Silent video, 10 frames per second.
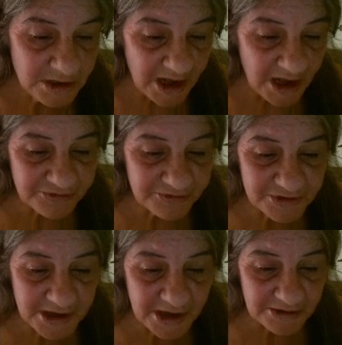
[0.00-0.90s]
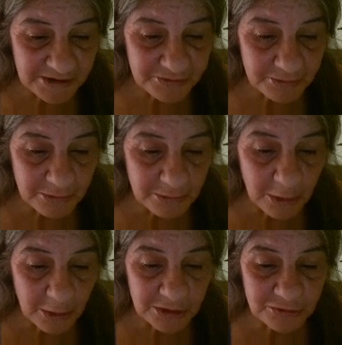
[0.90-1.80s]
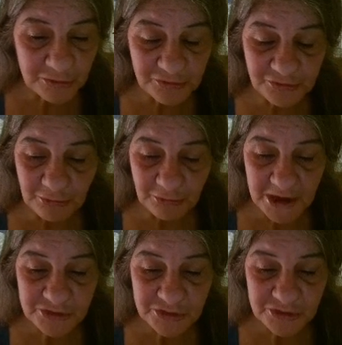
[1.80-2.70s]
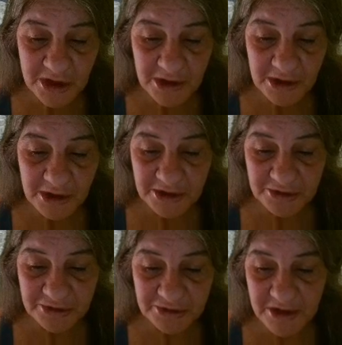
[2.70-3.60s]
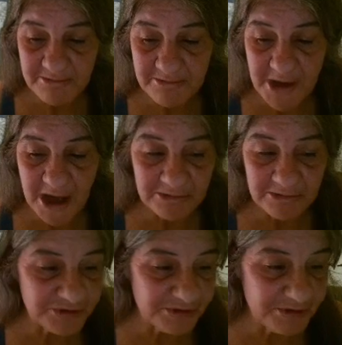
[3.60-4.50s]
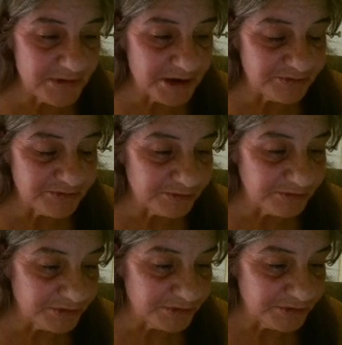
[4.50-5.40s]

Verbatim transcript: Asanas work to stretch, lengthen, and balance the muscles.